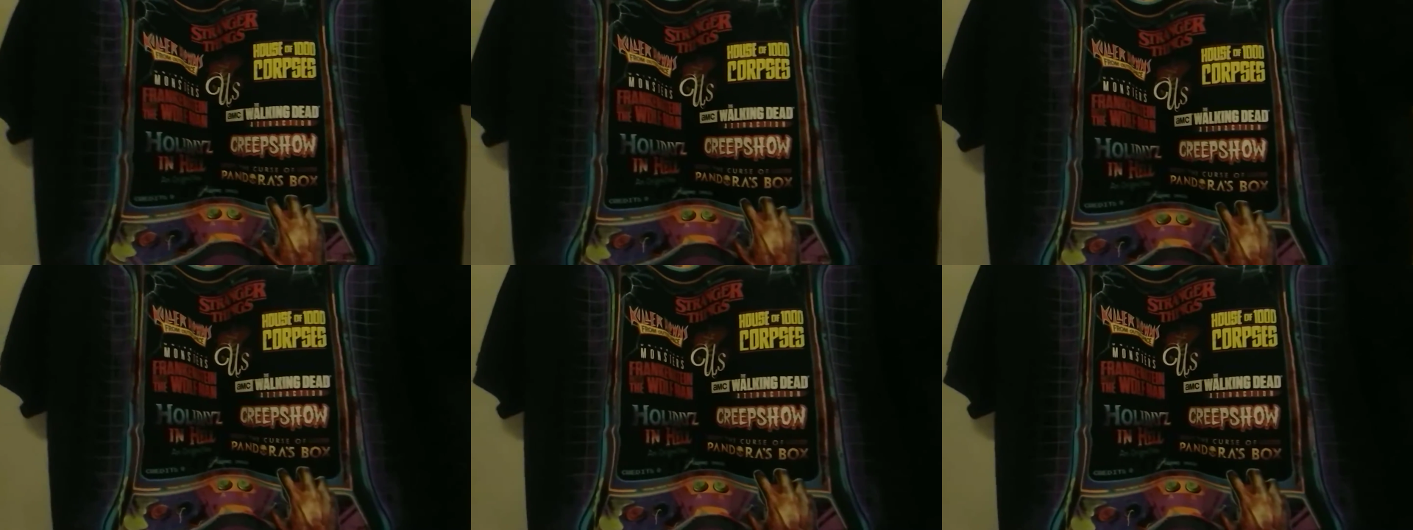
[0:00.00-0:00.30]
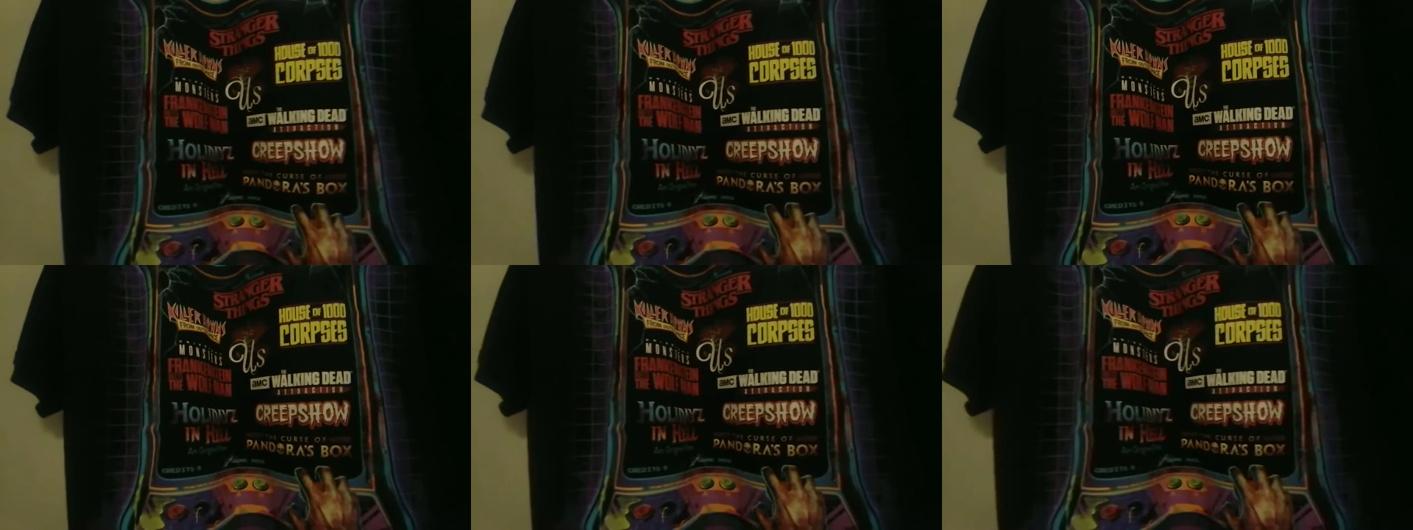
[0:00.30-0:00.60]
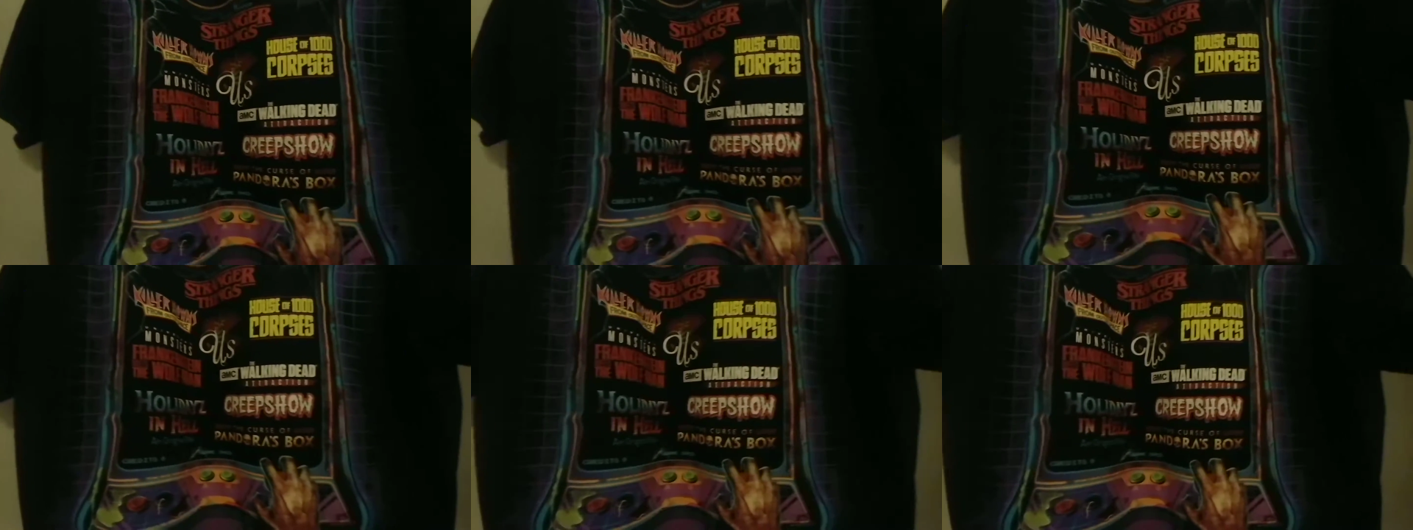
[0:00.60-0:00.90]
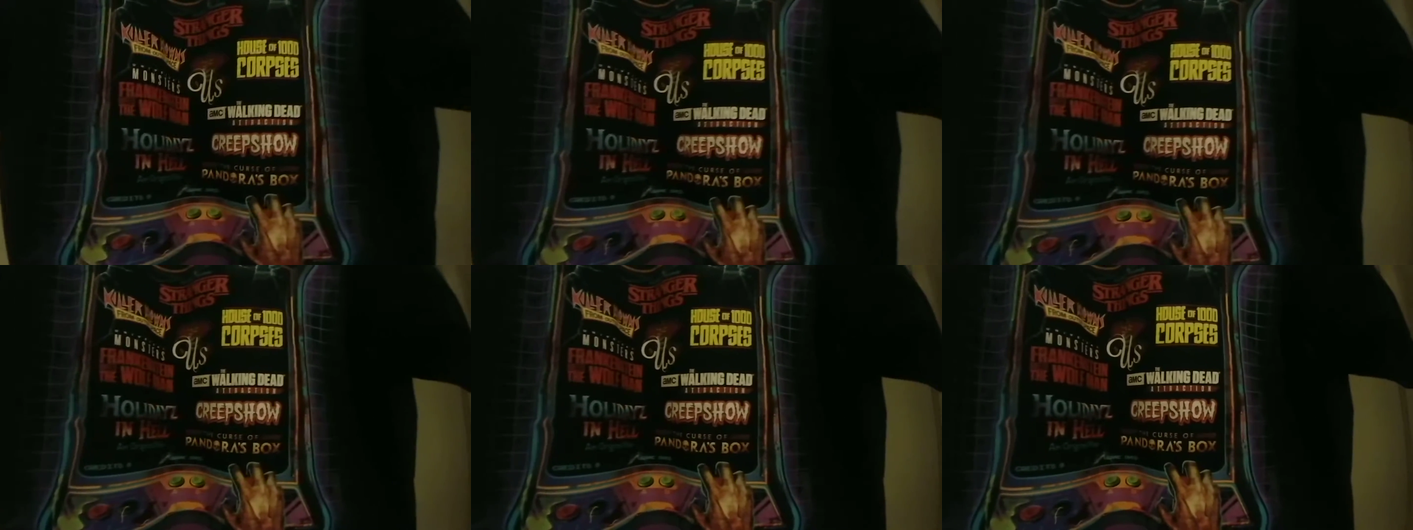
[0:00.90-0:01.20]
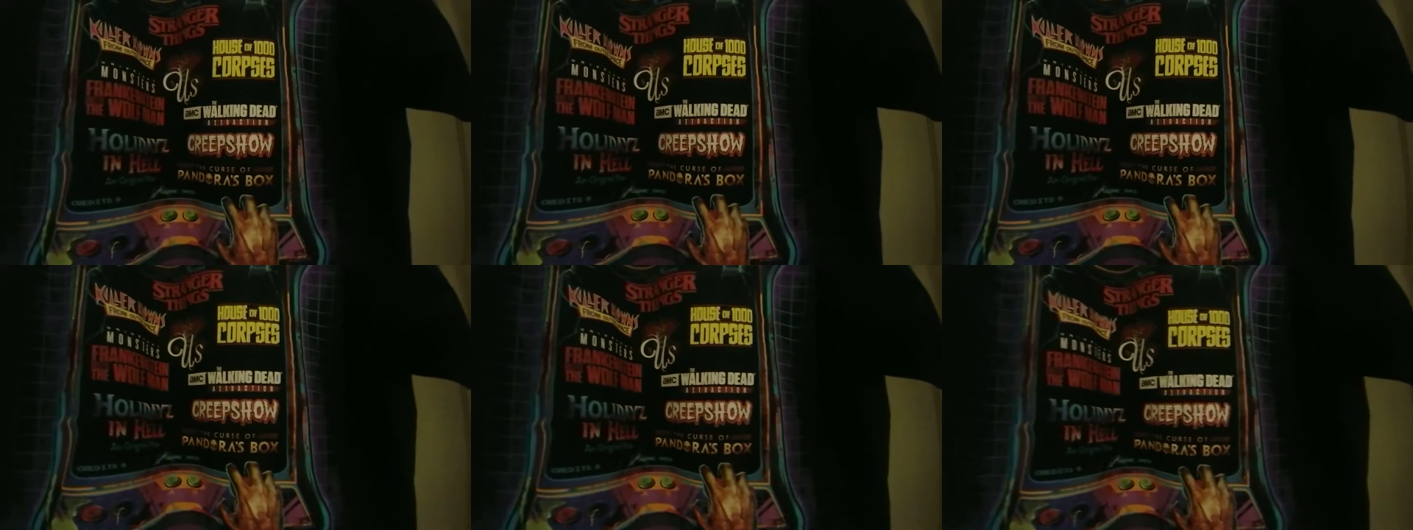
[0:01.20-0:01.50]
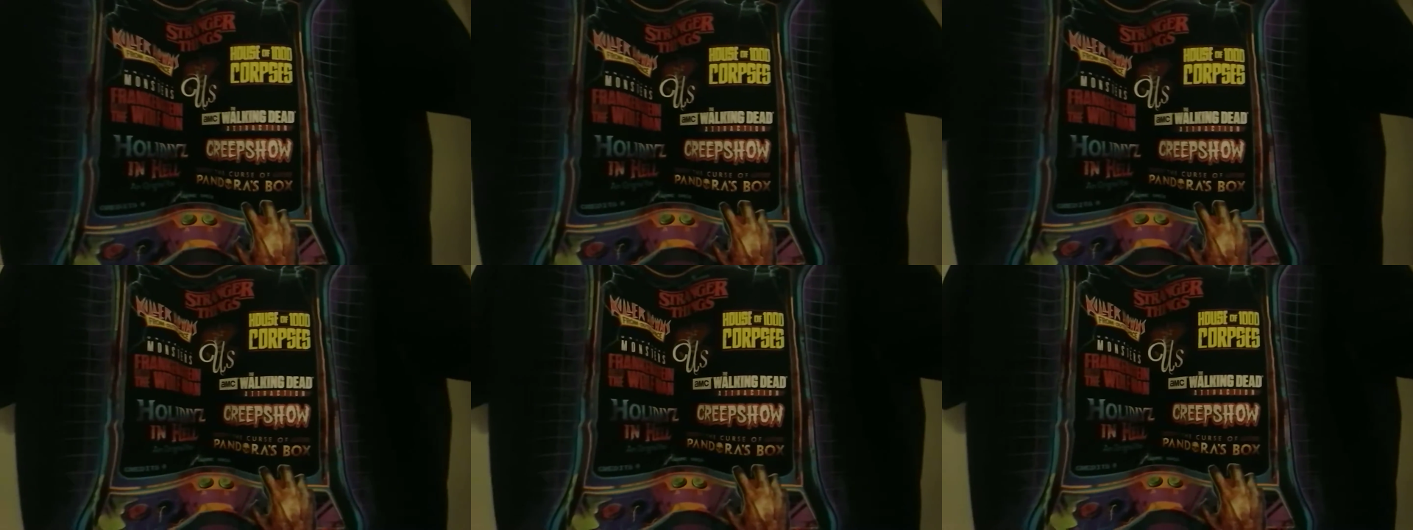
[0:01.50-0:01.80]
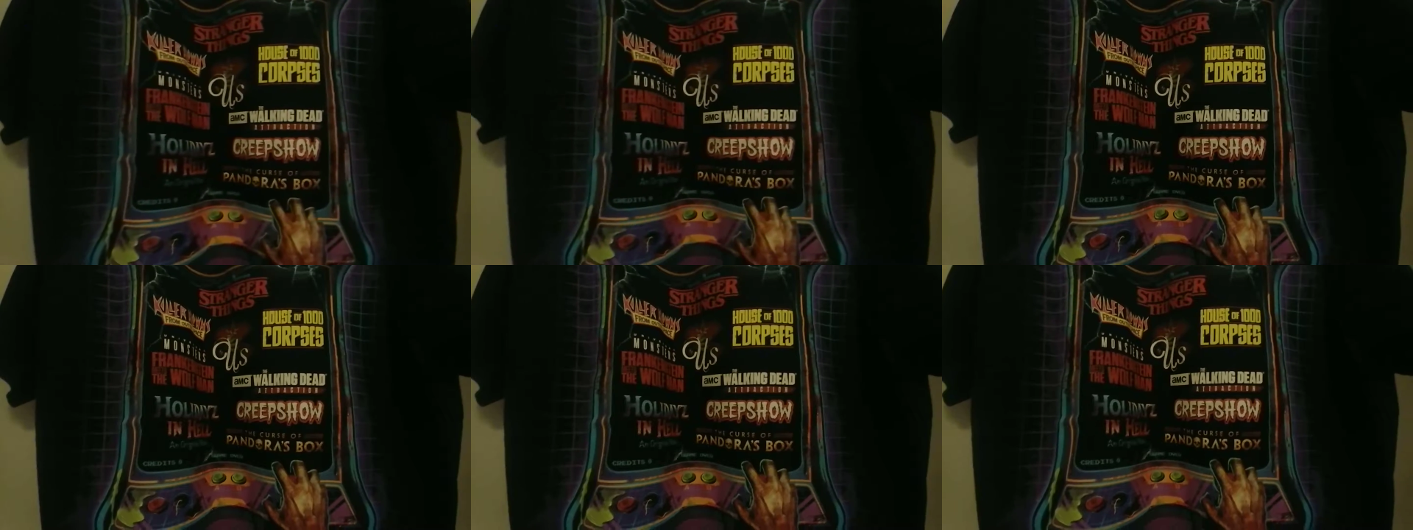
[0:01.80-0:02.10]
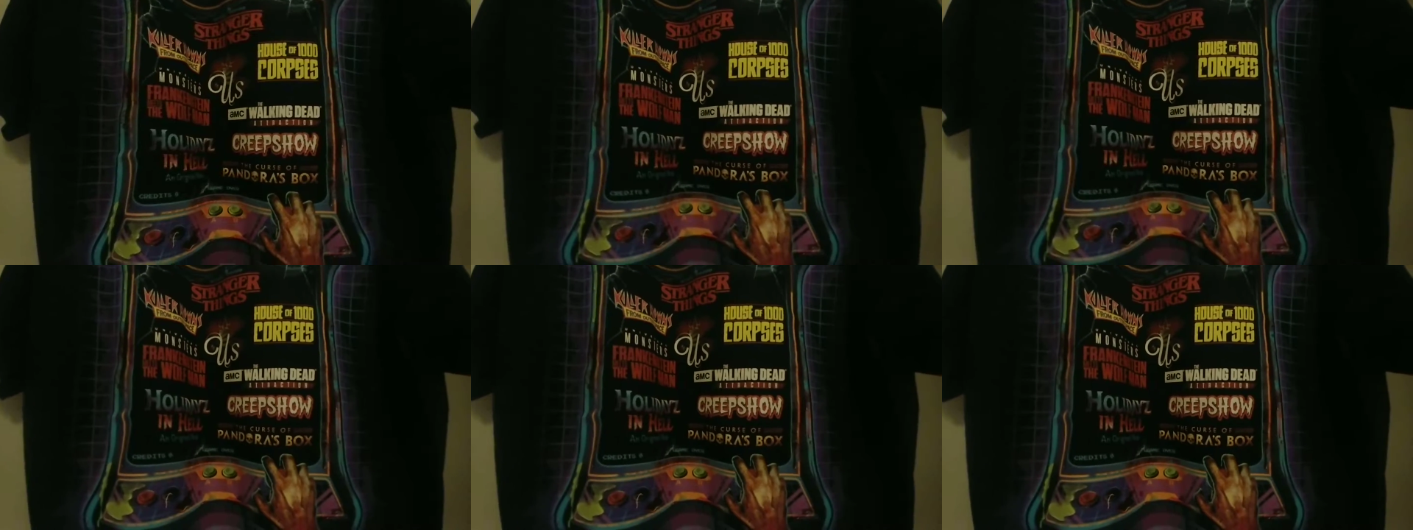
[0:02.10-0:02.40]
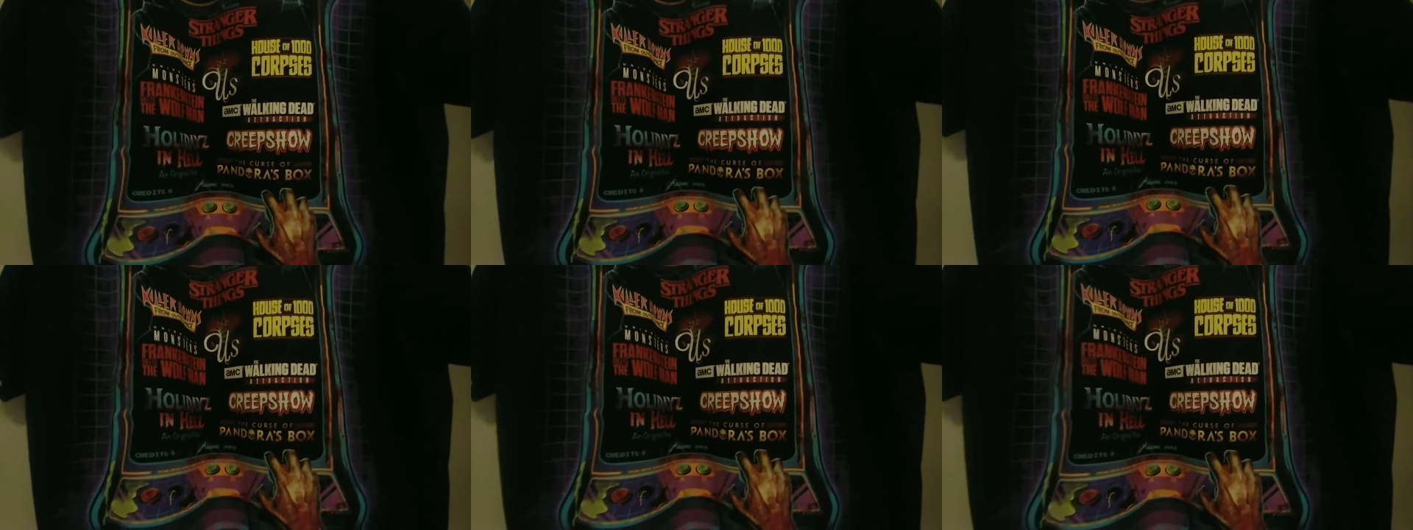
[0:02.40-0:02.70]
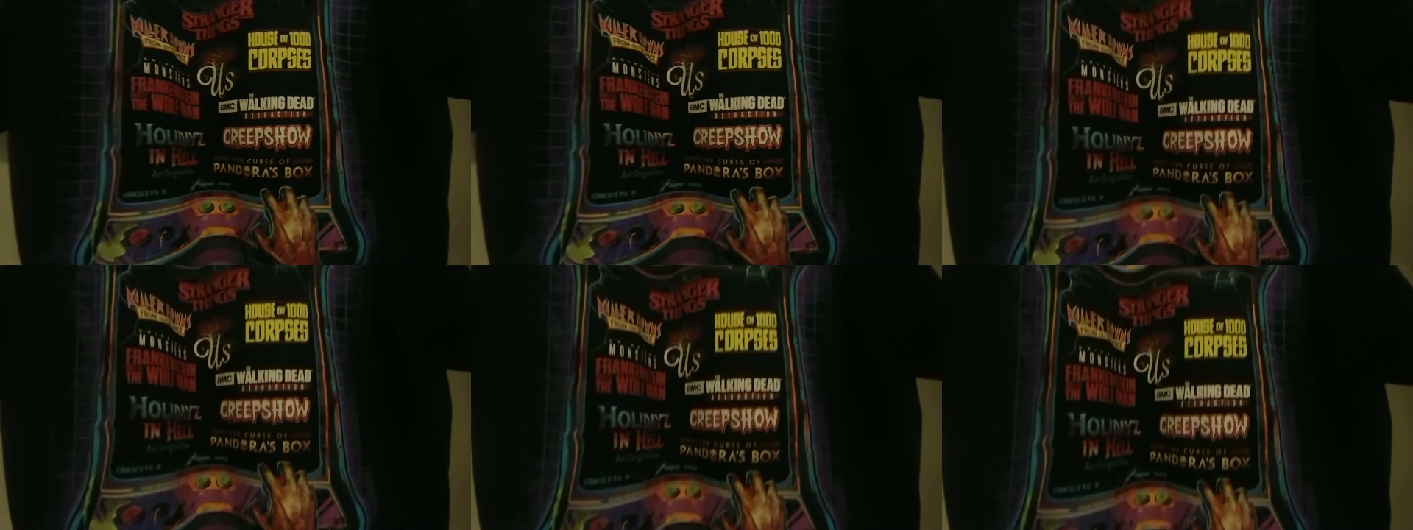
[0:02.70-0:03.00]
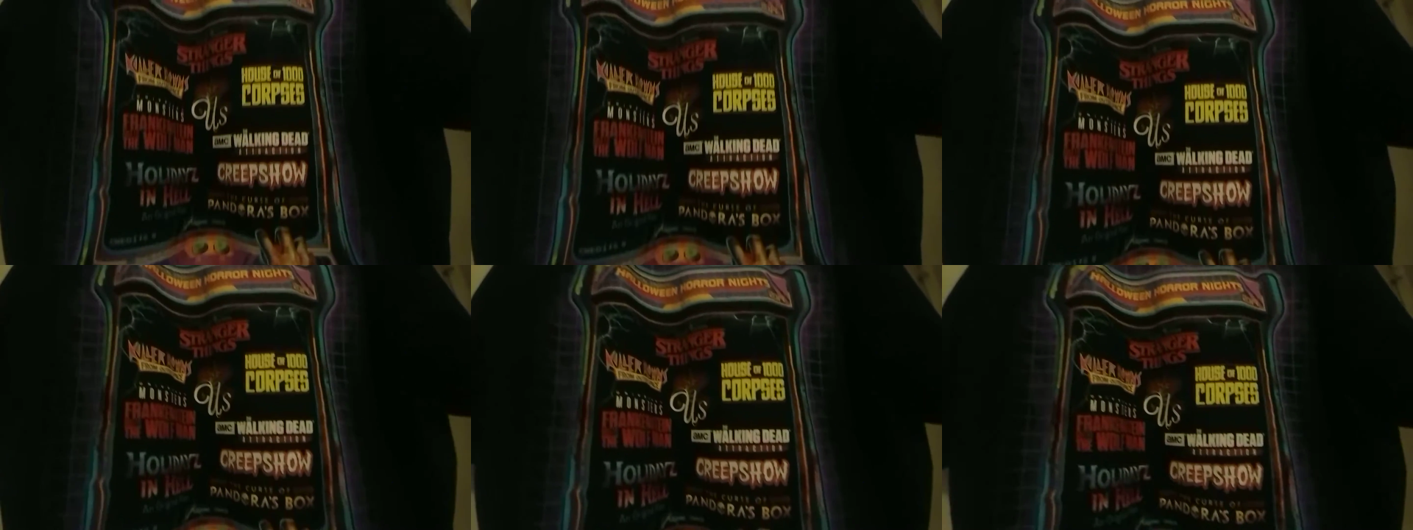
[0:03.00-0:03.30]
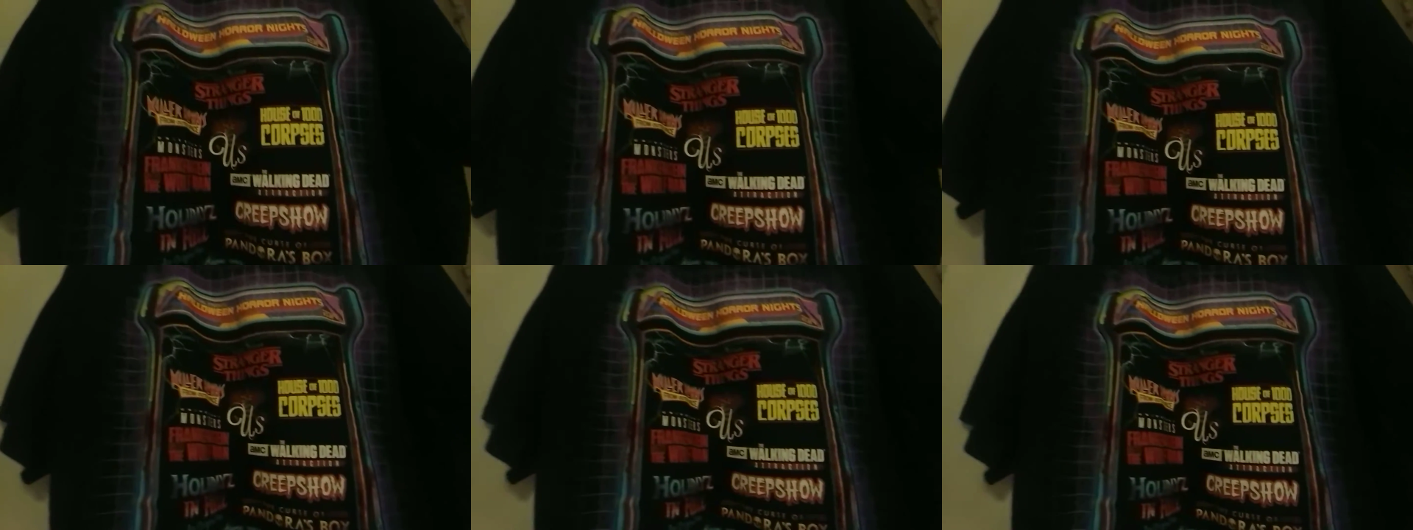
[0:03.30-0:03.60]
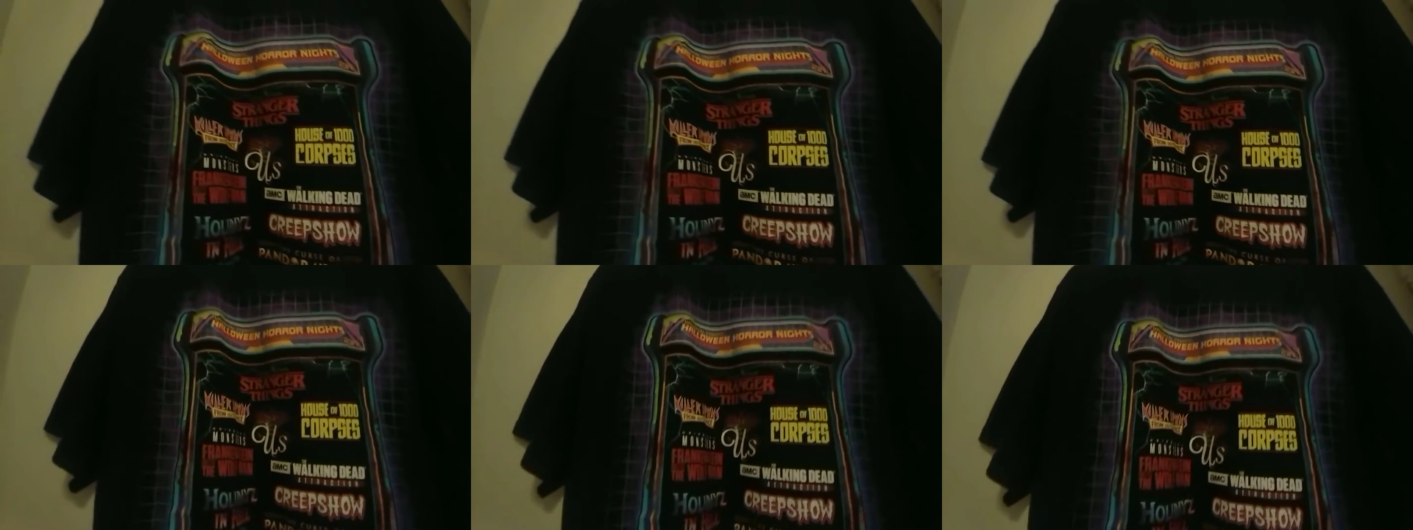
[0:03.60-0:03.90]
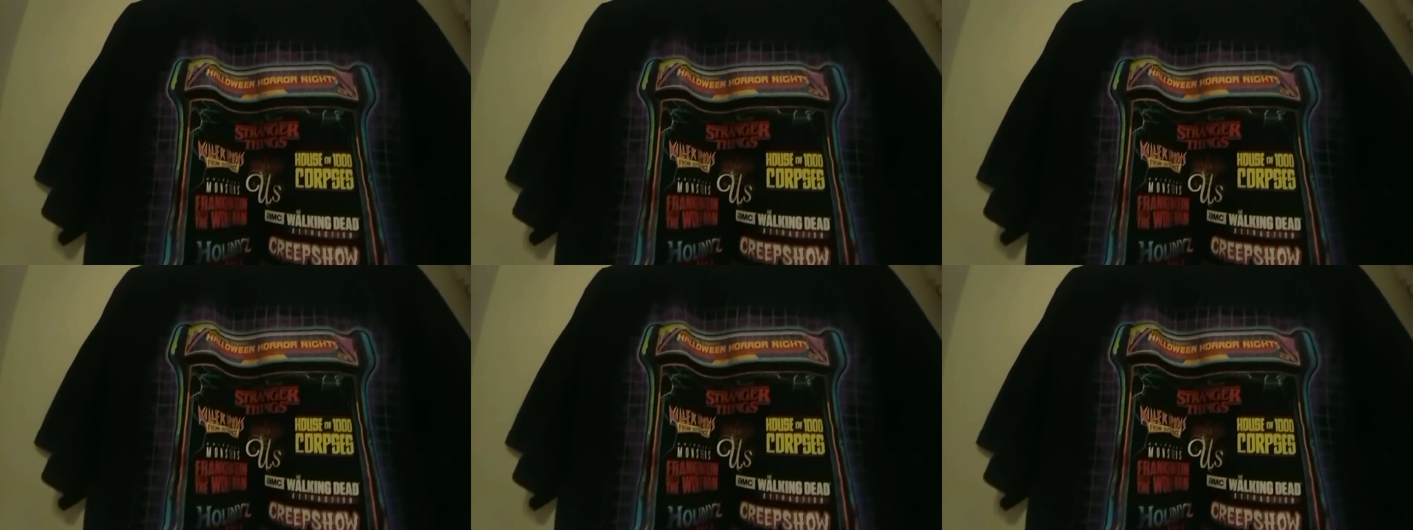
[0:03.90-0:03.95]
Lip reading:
(no speaker visible)